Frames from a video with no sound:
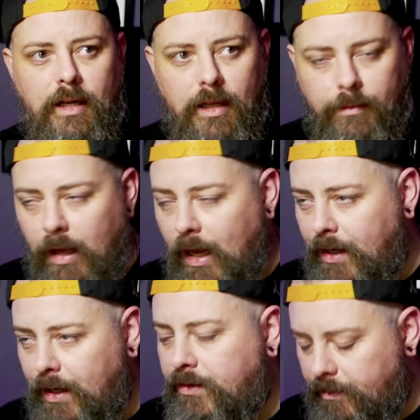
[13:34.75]

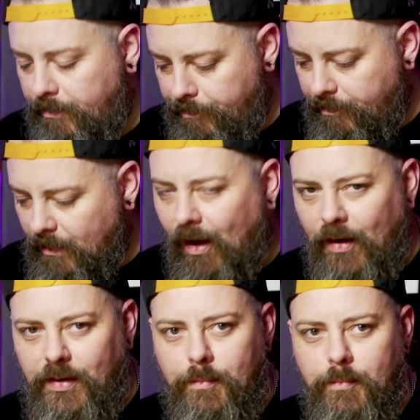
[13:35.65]
and
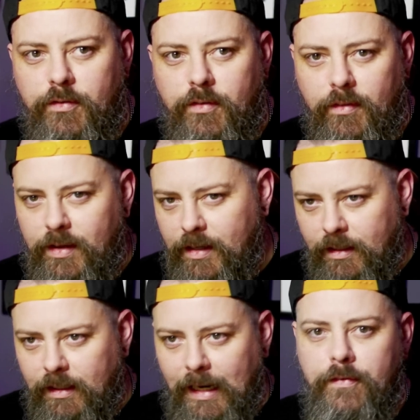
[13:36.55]
items that they are
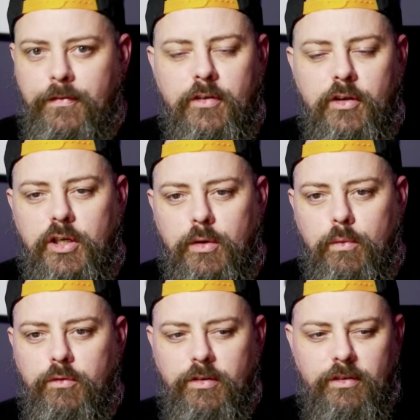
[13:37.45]
left to
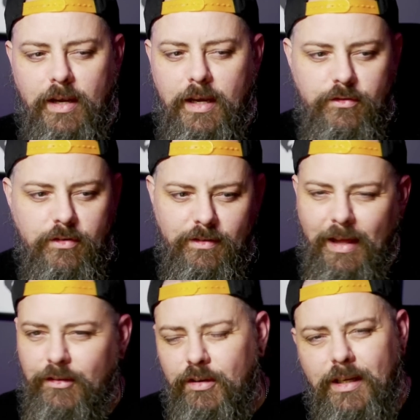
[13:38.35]
use, etc.
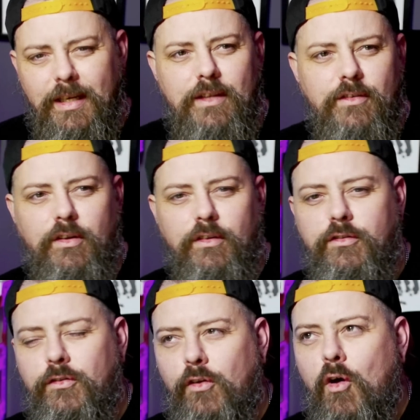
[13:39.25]
That shit needs to
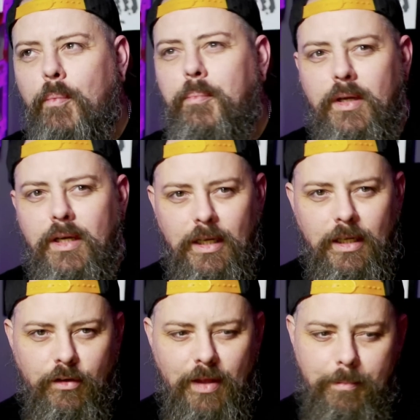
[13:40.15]
stop
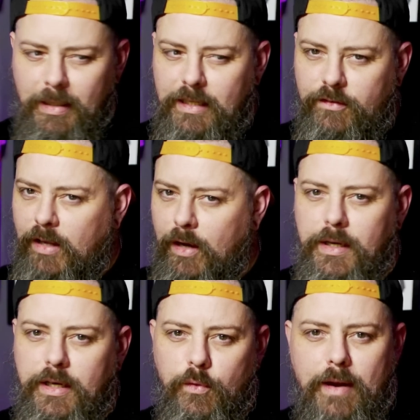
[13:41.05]
because that bleeds
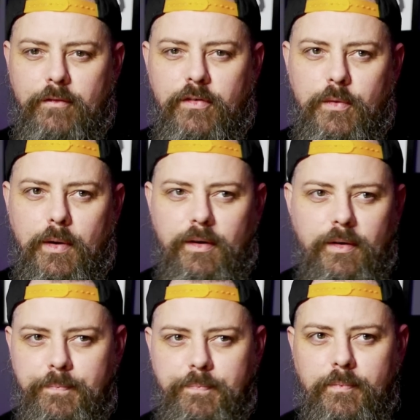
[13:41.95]
down into everyone.
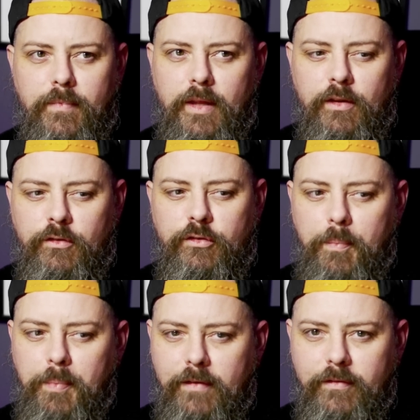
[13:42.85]

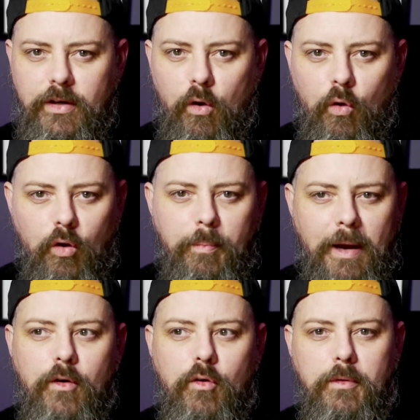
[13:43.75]
Stop giving all
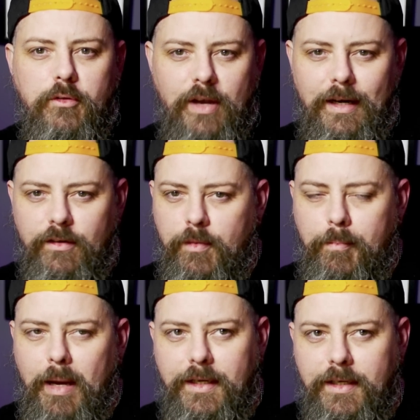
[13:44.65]
paranormal channels a
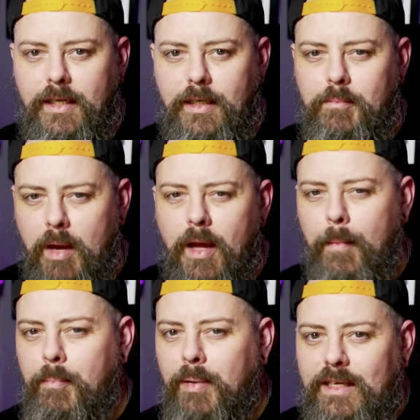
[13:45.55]
bad name,
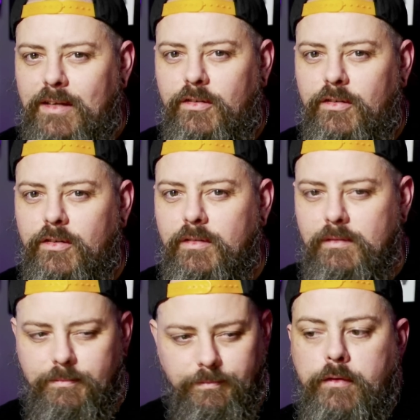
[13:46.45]
please.
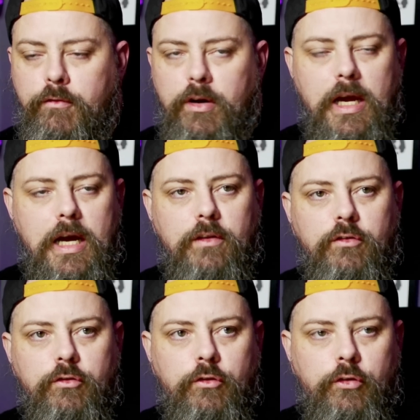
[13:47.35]
In
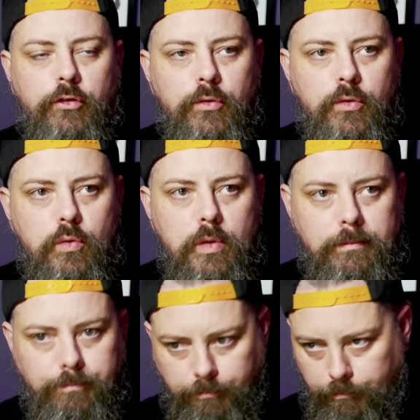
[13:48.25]
regards to
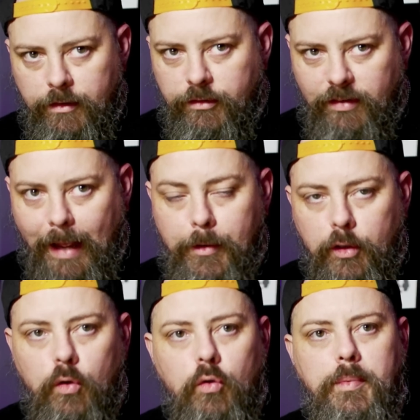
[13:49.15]
Sam and
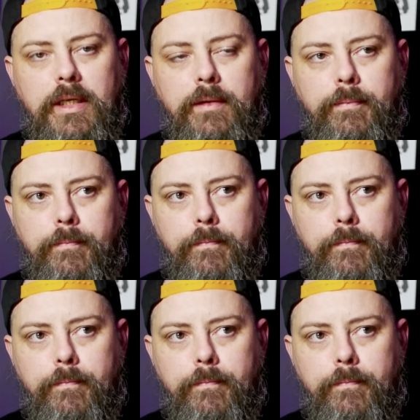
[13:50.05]
Colby,